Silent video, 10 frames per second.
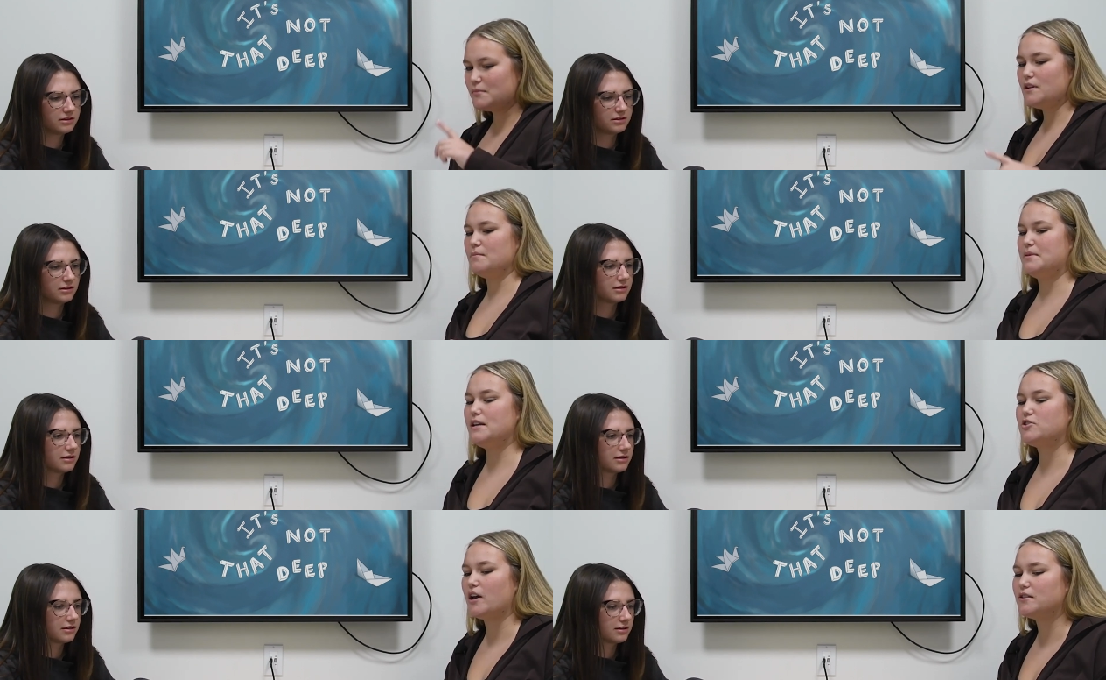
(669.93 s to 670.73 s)
Speaker 1: being
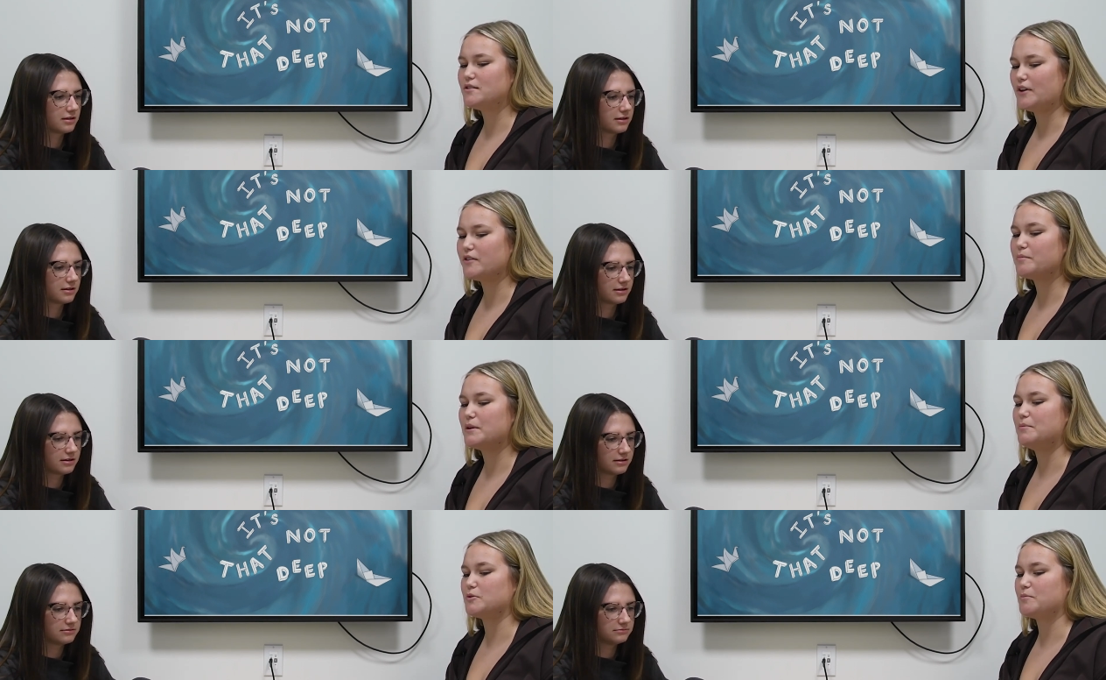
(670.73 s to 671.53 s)
jealous of other
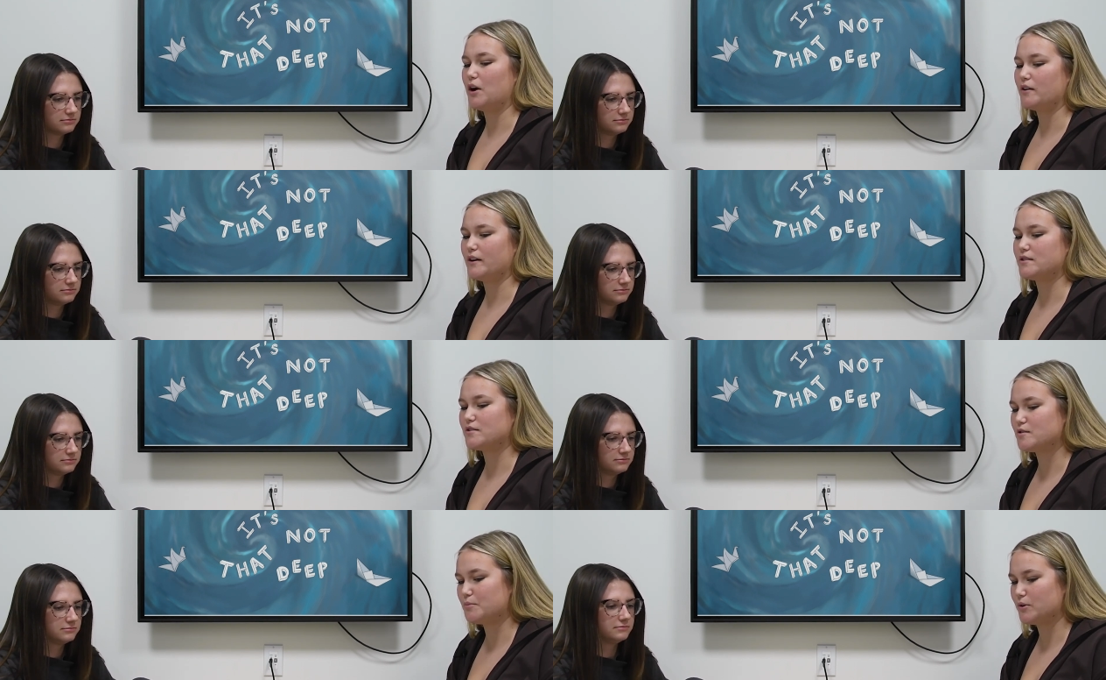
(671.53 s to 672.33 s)
people's progress in
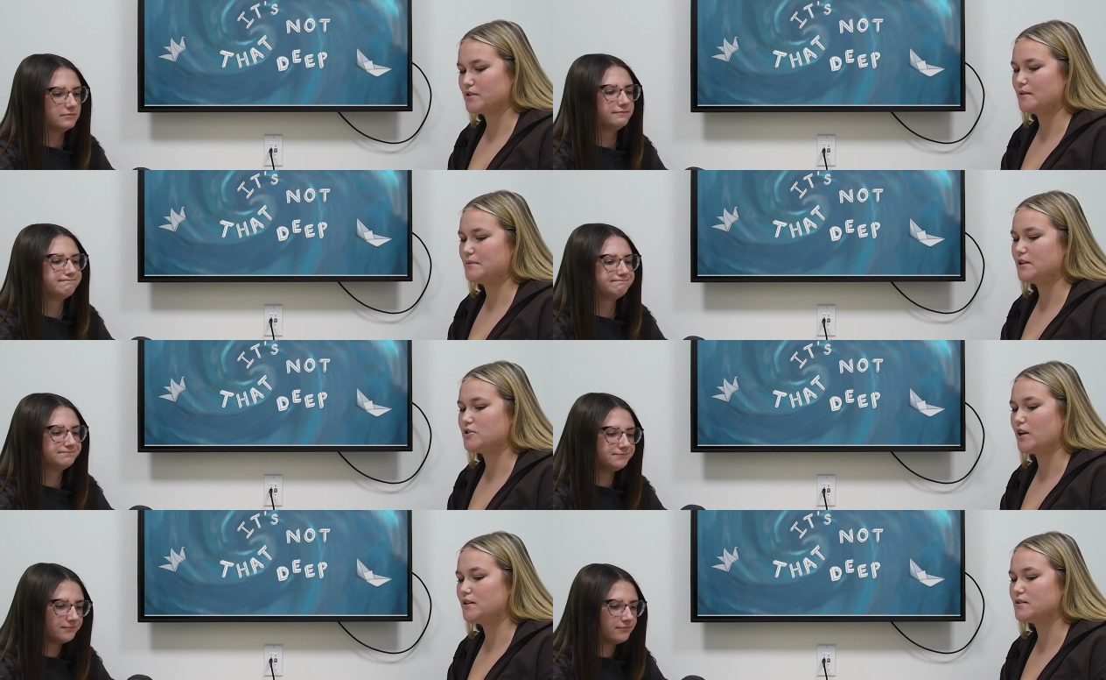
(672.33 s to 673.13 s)
sports and being mm.
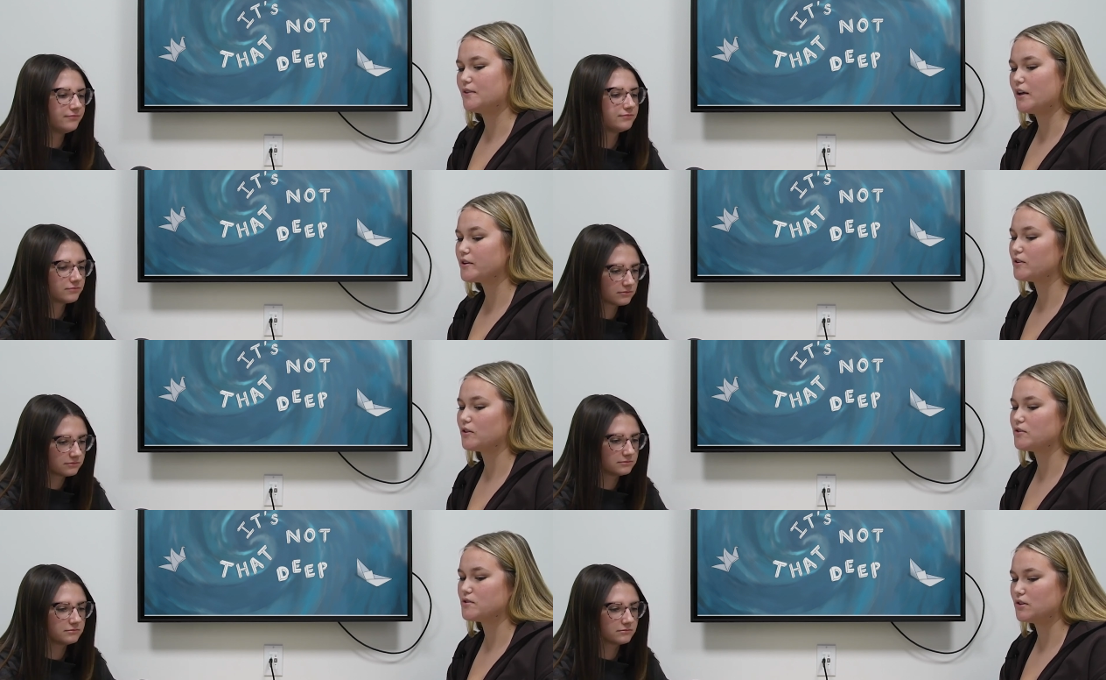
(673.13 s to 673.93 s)
jealous of other
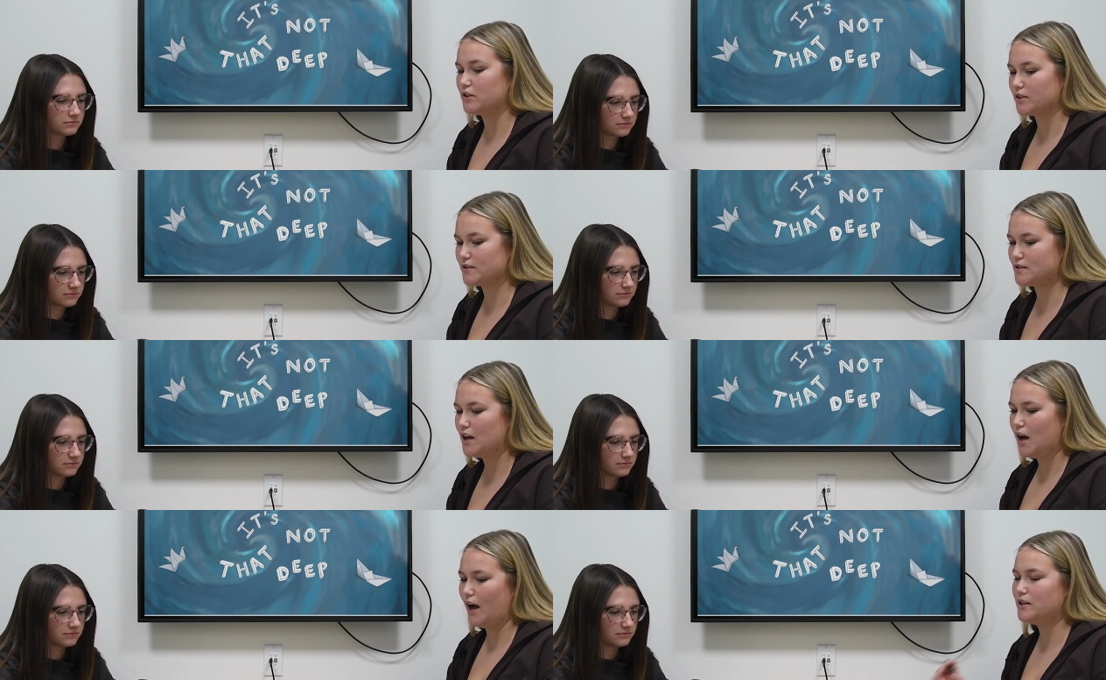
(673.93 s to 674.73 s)
girls' looks.
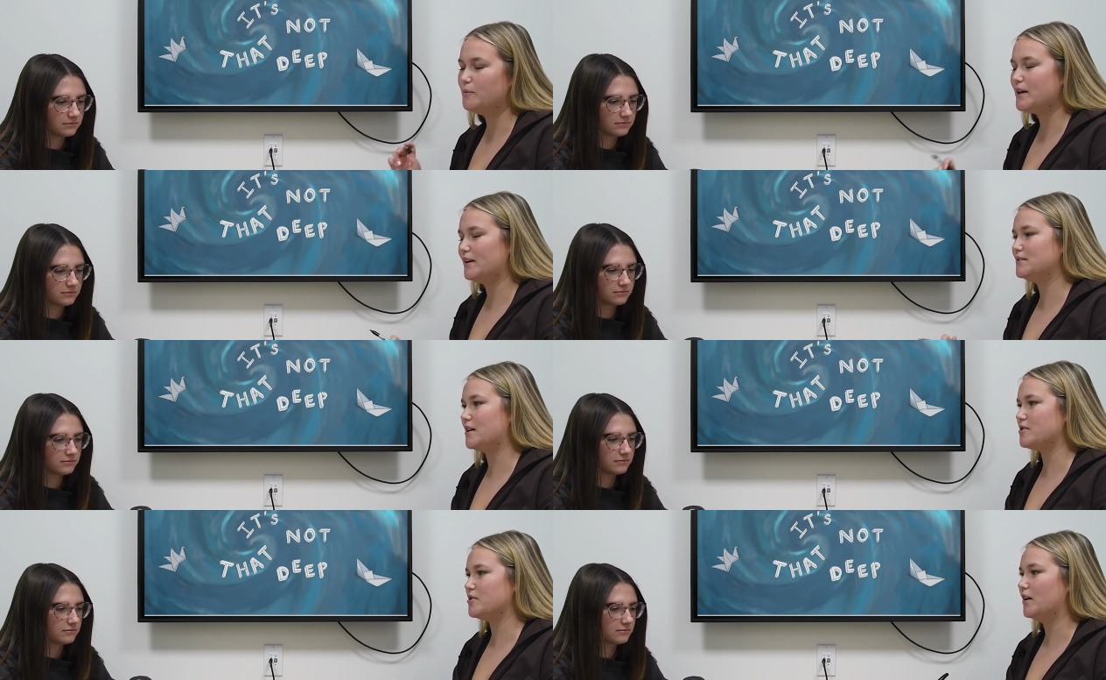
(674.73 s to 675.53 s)
I know we kind of
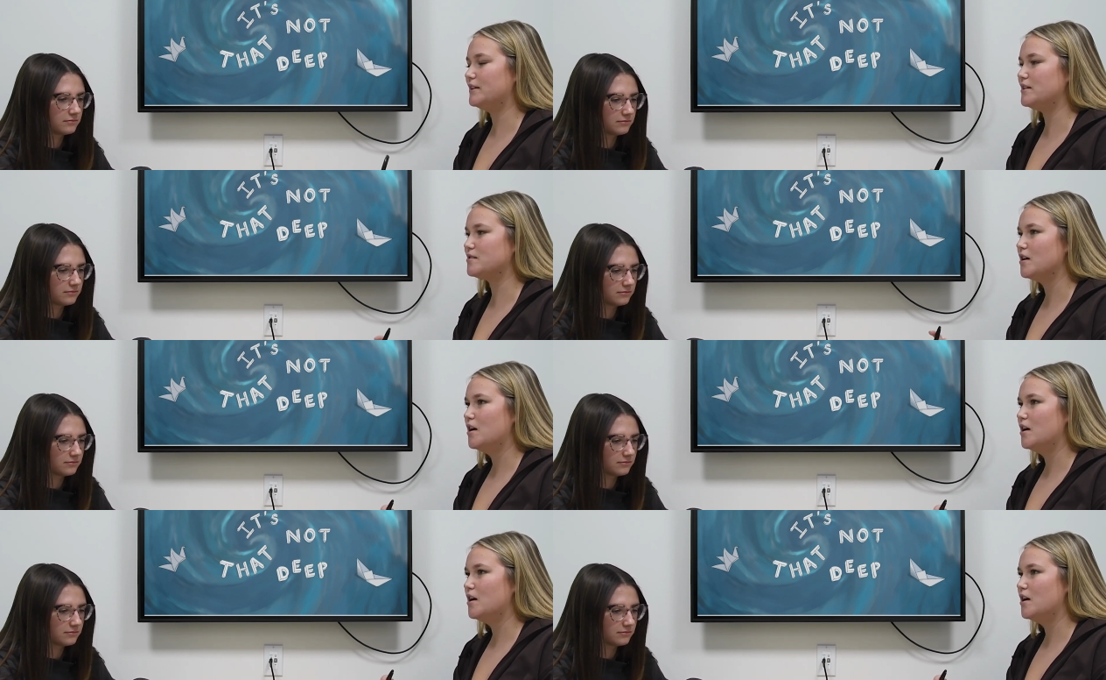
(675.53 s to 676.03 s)
touched on this,